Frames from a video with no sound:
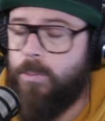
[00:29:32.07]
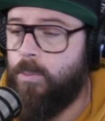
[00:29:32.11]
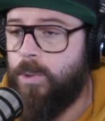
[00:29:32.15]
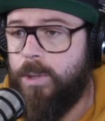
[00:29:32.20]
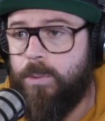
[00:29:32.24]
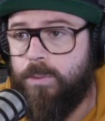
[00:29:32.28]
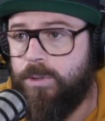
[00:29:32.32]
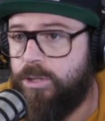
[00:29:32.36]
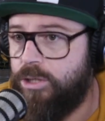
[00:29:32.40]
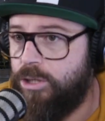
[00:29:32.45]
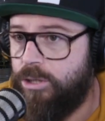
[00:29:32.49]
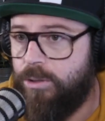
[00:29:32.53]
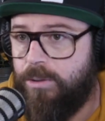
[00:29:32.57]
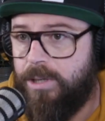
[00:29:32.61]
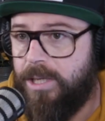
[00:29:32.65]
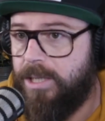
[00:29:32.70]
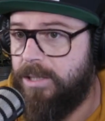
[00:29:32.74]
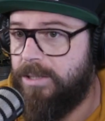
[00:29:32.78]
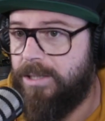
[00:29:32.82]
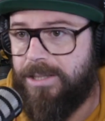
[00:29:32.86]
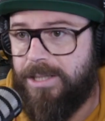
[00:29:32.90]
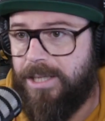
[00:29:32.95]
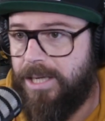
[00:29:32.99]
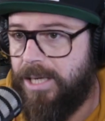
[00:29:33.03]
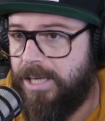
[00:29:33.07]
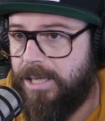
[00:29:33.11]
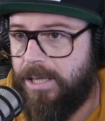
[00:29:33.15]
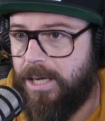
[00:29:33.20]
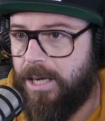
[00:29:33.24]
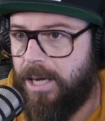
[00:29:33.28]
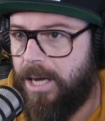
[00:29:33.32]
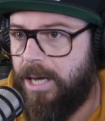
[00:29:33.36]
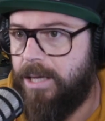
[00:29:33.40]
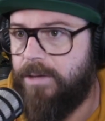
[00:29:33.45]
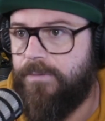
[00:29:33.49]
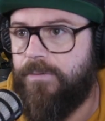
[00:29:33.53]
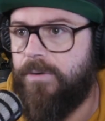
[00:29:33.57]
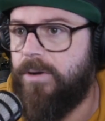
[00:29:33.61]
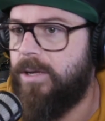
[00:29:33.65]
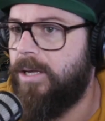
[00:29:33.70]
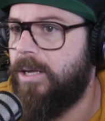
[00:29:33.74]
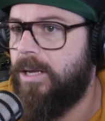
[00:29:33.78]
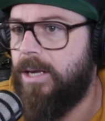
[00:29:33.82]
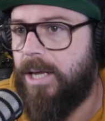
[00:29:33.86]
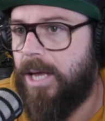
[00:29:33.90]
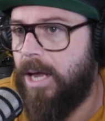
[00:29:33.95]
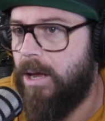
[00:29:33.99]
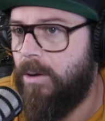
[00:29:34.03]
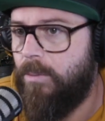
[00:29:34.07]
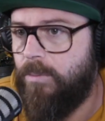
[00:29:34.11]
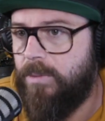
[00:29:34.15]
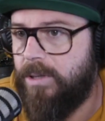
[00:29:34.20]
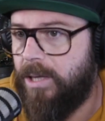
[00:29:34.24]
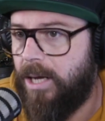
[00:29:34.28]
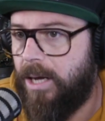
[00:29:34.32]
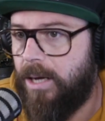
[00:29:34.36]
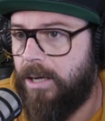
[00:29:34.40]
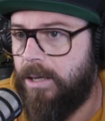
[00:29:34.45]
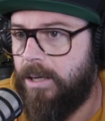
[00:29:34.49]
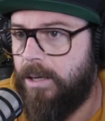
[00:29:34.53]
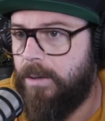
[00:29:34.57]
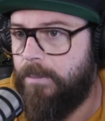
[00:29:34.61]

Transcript: we would tune in to see how the fuck are you going to get on with that.